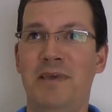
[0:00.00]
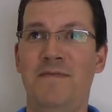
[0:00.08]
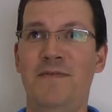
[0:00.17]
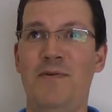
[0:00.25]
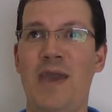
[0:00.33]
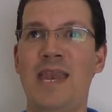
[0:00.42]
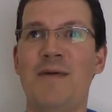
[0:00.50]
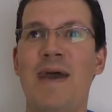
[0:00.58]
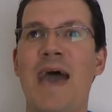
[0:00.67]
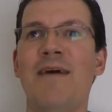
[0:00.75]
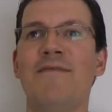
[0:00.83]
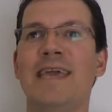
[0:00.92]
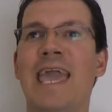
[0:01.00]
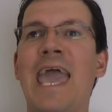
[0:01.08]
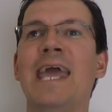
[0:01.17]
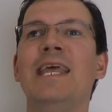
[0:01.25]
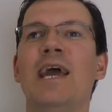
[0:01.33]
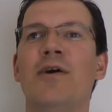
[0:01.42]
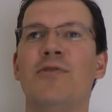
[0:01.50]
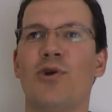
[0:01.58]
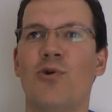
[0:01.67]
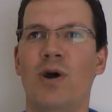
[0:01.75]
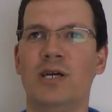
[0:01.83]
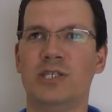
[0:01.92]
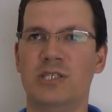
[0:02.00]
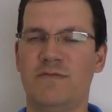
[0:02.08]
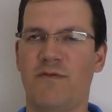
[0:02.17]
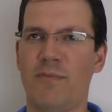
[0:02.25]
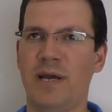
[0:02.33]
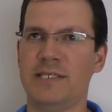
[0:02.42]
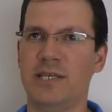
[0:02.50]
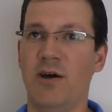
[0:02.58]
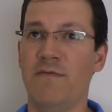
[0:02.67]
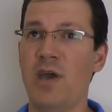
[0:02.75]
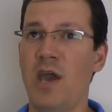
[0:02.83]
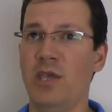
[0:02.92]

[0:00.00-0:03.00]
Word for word: if you end up having any other questions for myself,